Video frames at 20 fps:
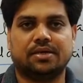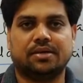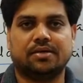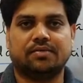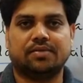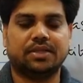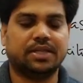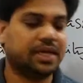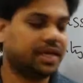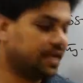
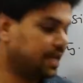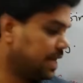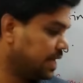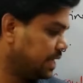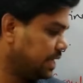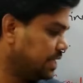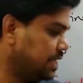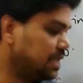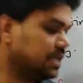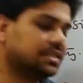with area
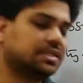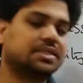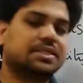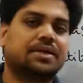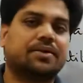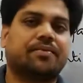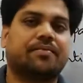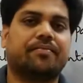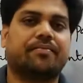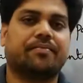ds.
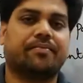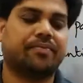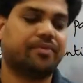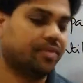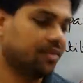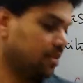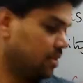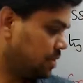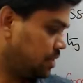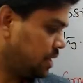
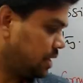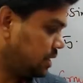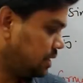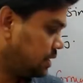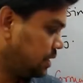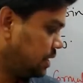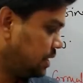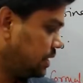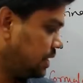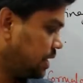That is
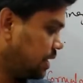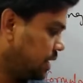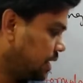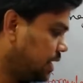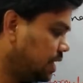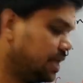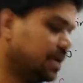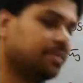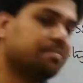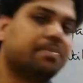integral
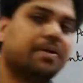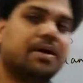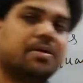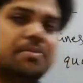d pi